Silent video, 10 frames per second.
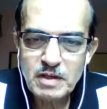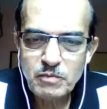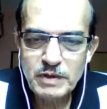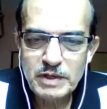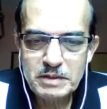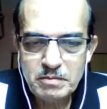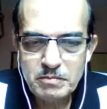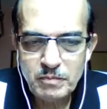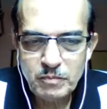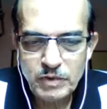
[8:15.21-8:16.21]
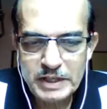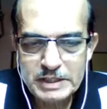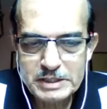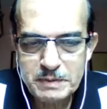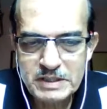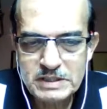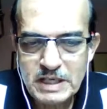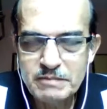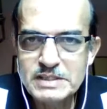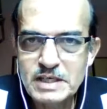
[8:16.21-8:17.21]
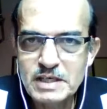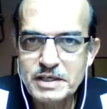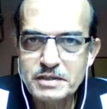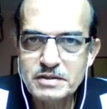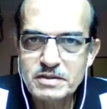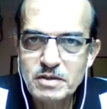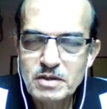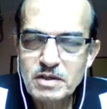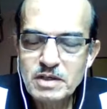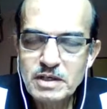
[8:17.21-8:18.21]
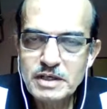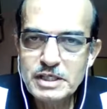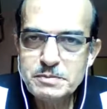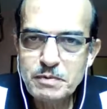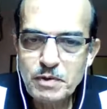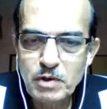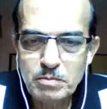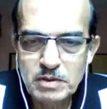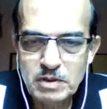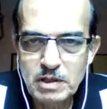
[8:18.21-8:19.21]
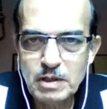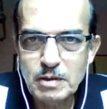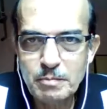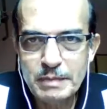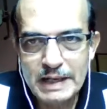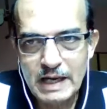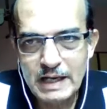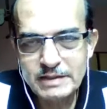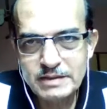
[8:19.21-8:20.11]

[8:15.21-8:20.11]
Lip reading: One experience I will share it. It is from Melghat.